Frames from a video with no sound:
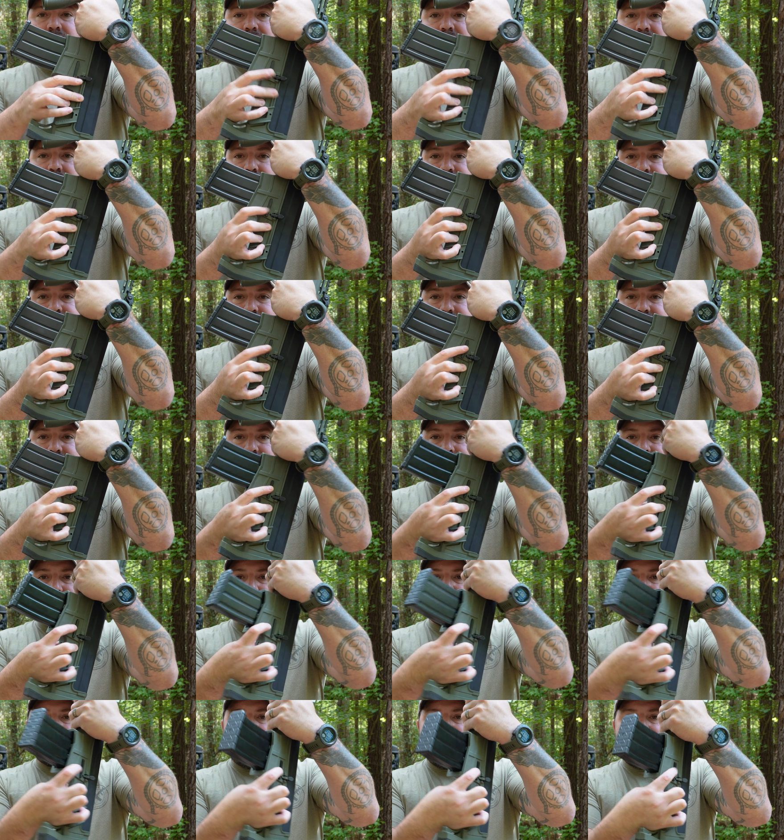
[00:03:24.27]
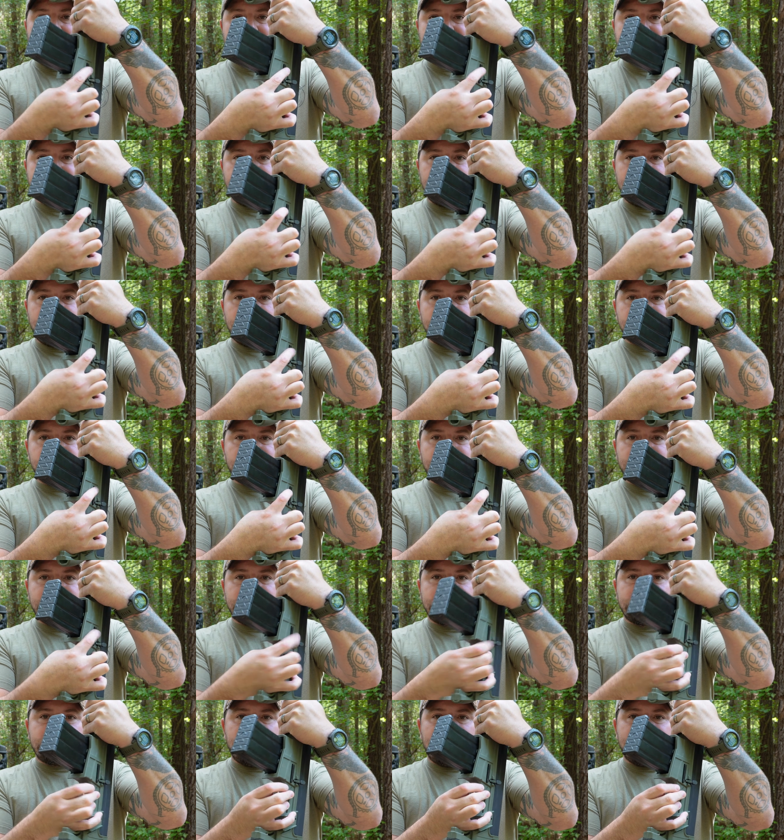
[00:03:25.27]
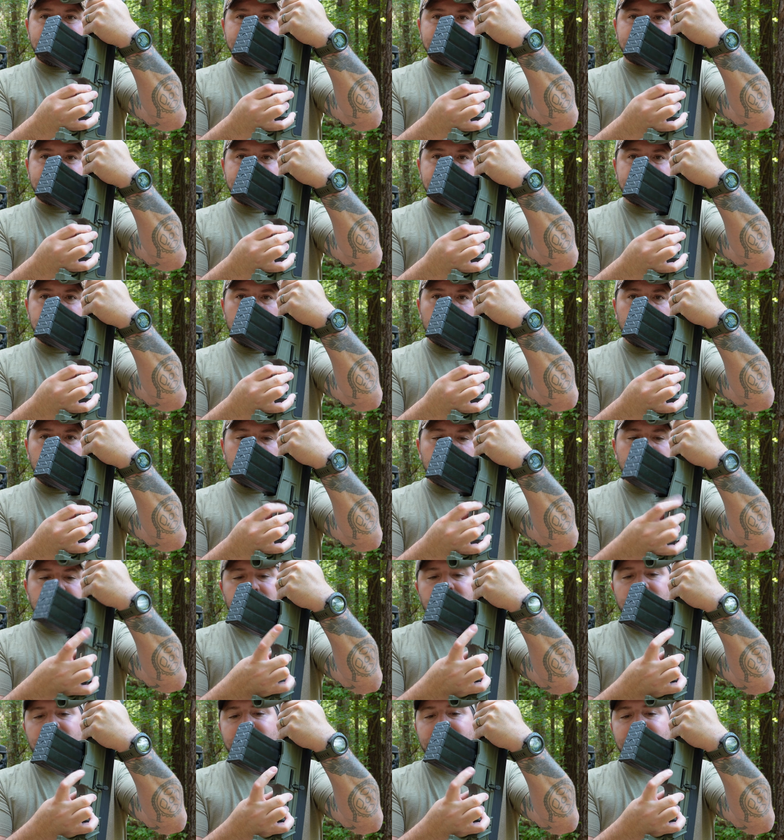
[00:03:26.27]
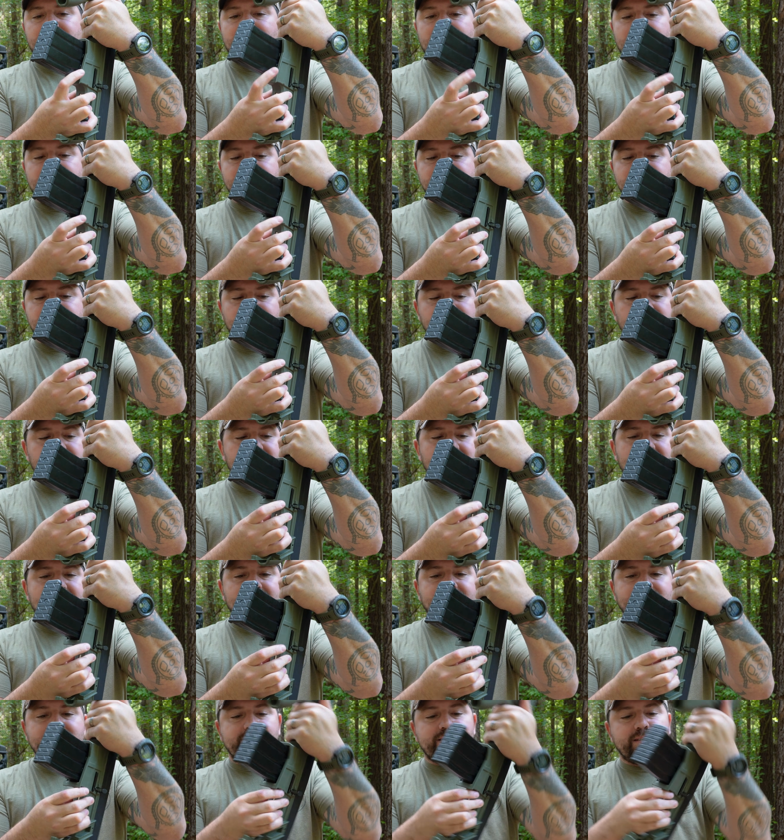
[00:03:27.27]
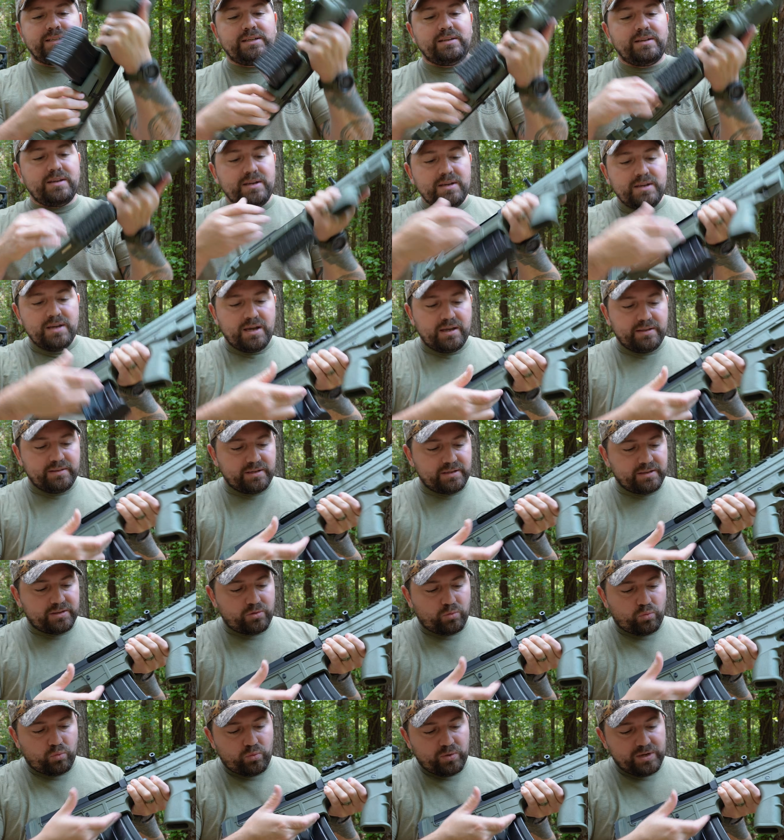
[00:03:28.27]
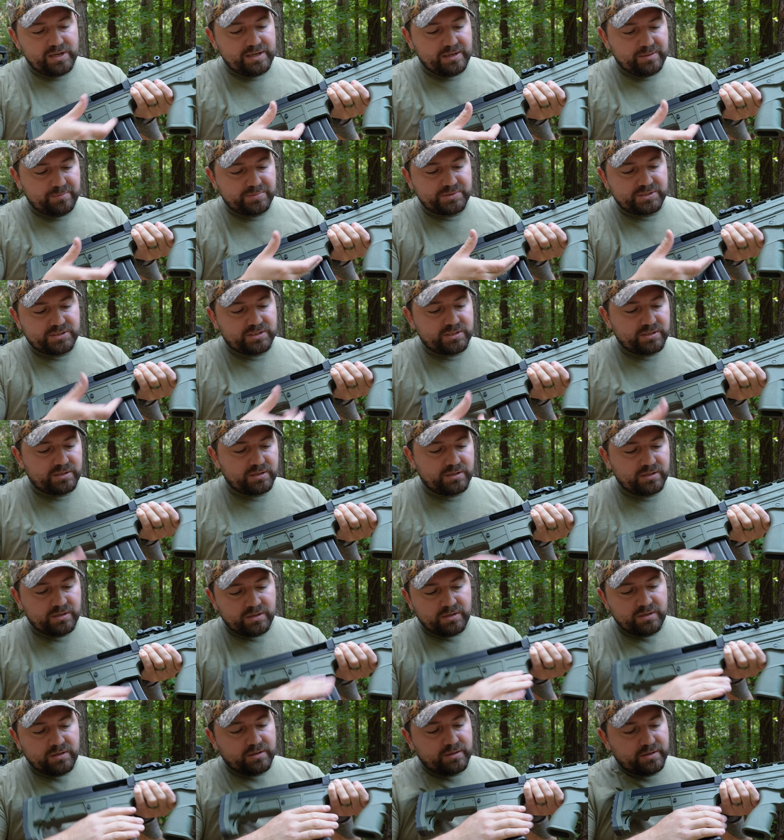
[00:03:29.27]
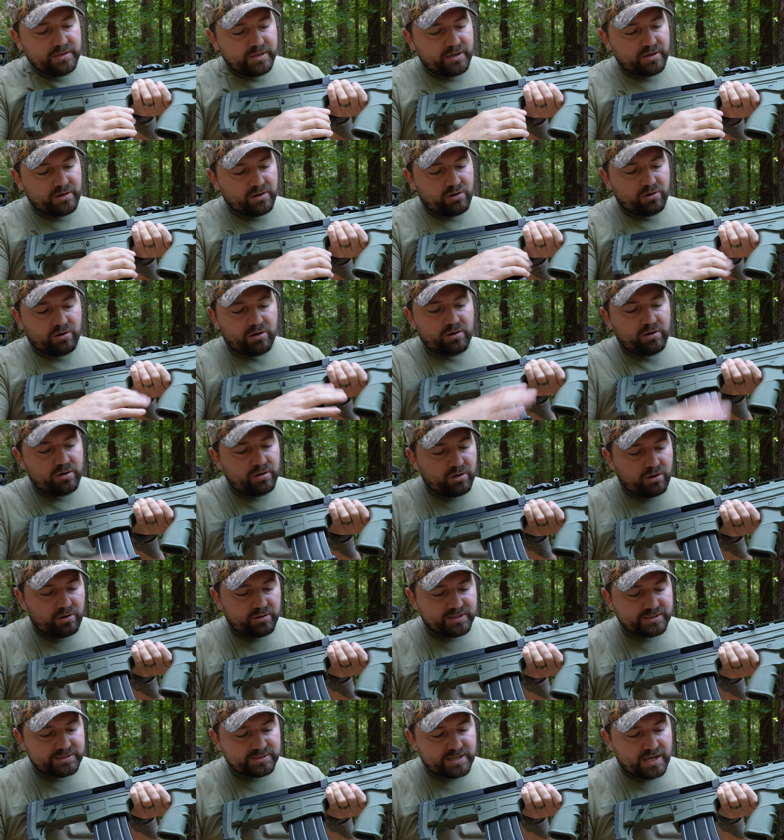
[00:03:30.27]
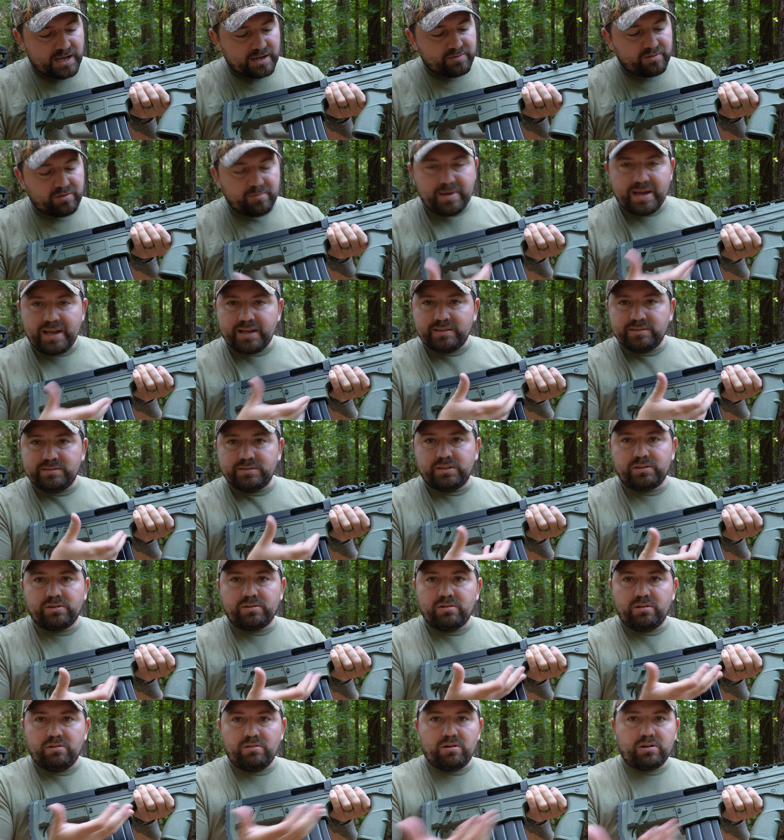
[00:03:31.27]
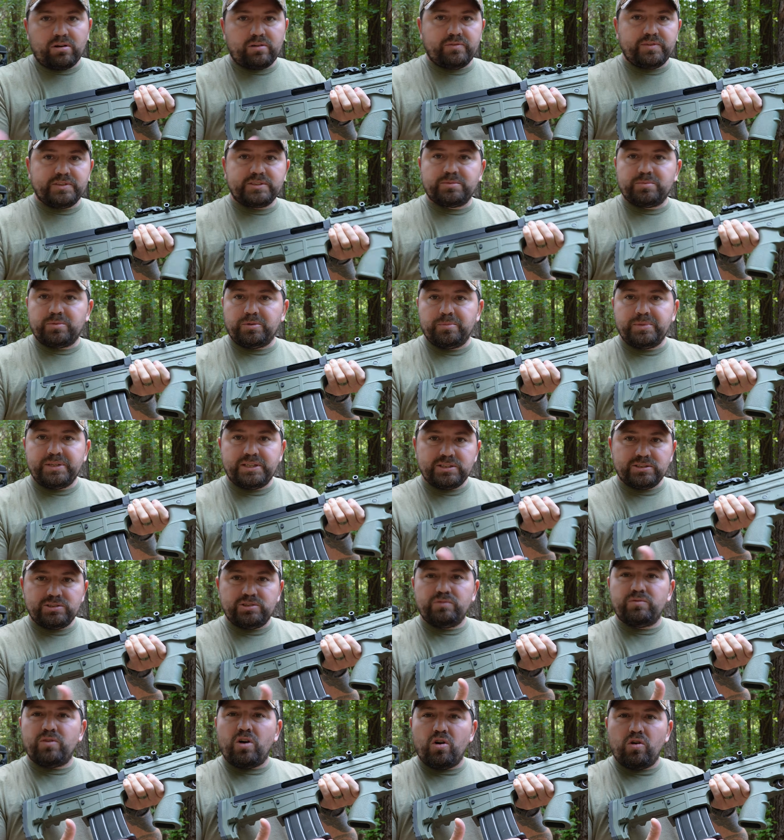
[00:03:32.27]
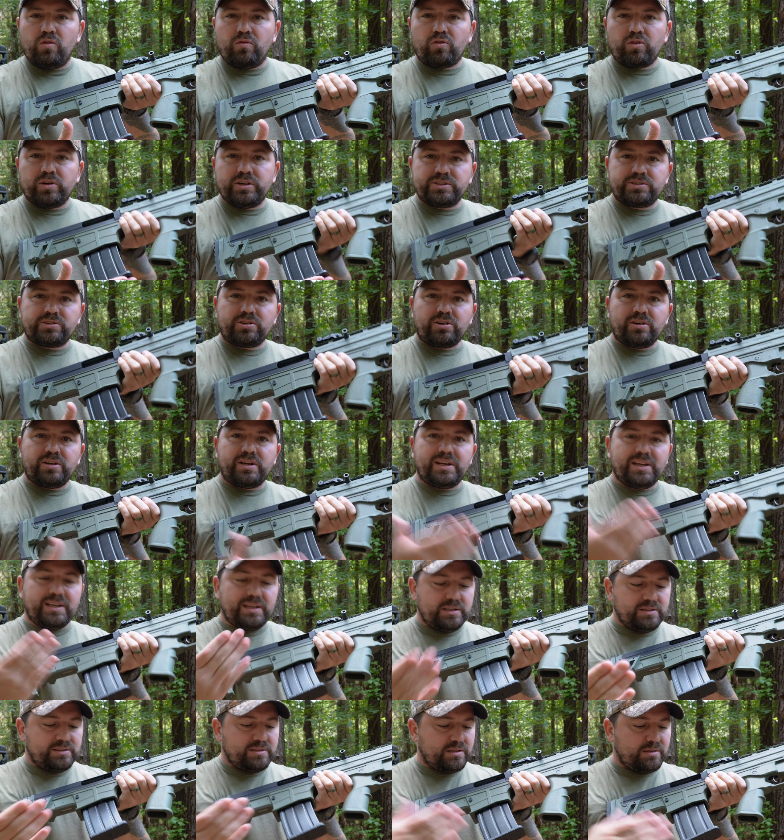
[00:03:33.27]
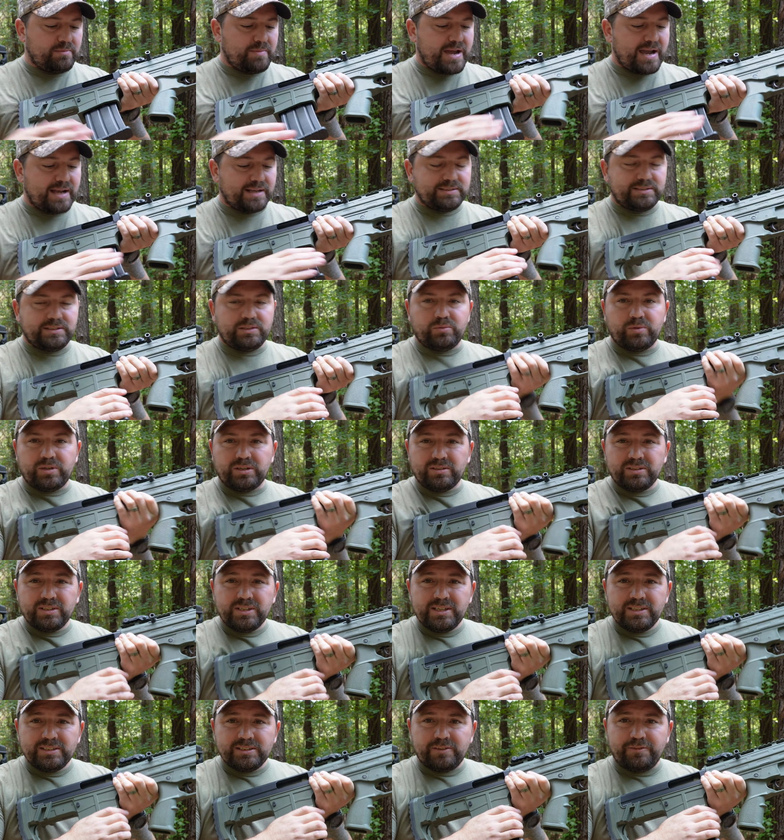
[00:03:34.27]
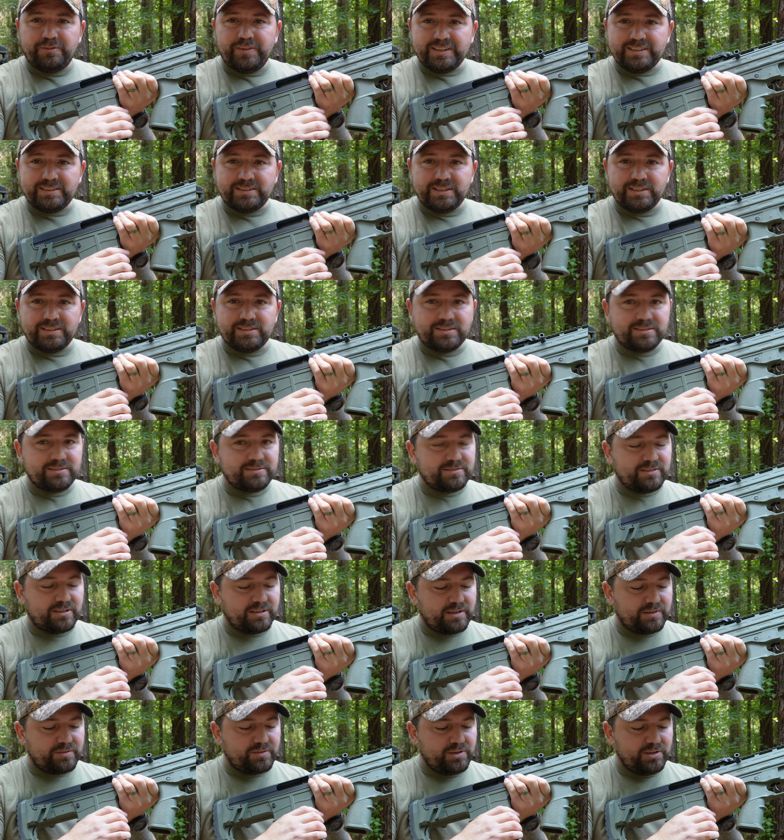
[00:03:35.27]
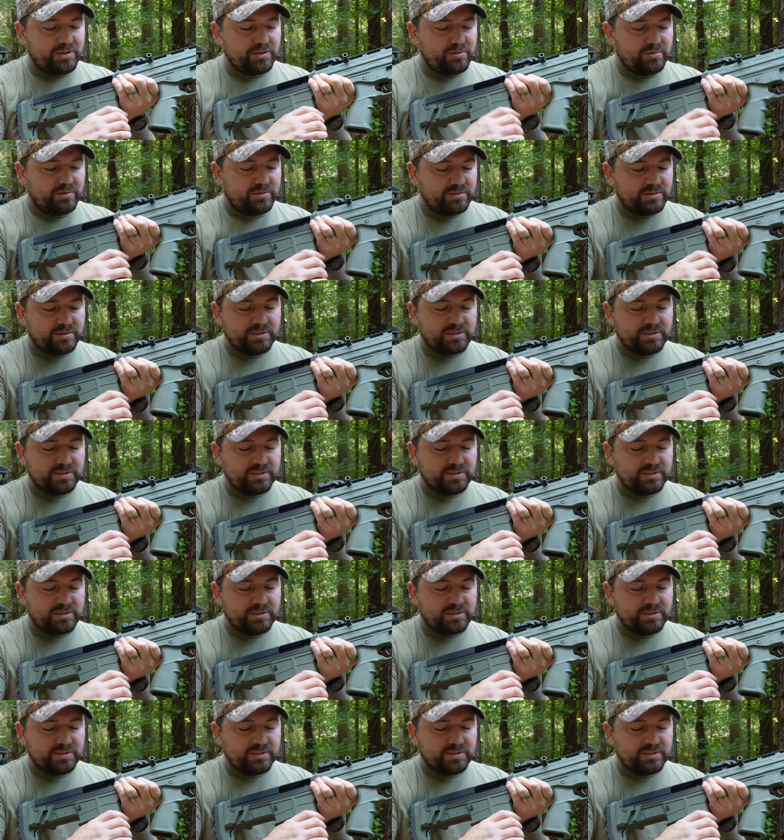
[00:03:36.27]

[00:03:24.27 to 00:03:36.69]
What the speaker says: And you can see that the magazine catch on this side is no longer engaging the magazine, and that the ribs that are on the side of the magazine are no longer visible because you've over-inserted it into the magazine well. To fix this, all you have to do is